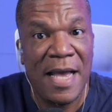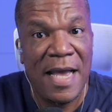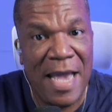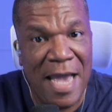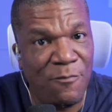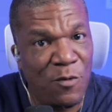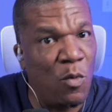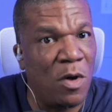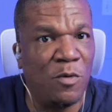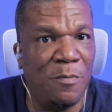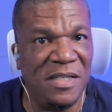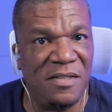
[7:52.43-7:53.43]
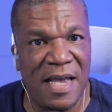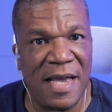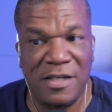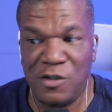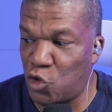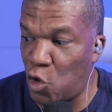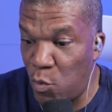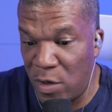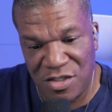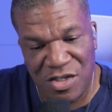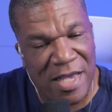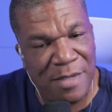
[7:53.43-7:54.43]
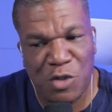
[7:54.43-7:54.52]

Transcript: everyone will be saying, so what? James